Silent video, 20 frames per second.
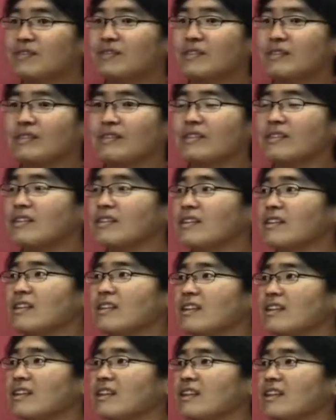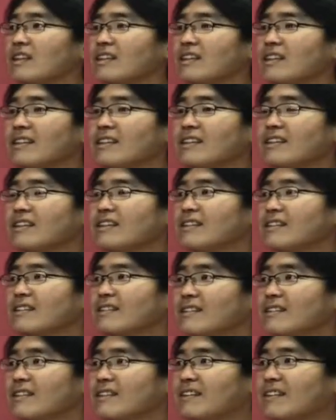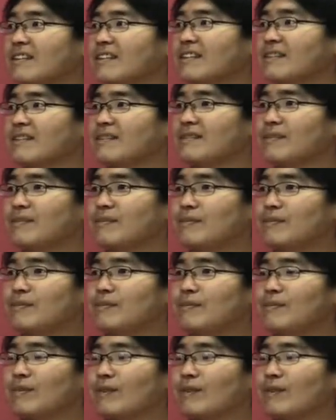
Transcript: This person isn't speaking.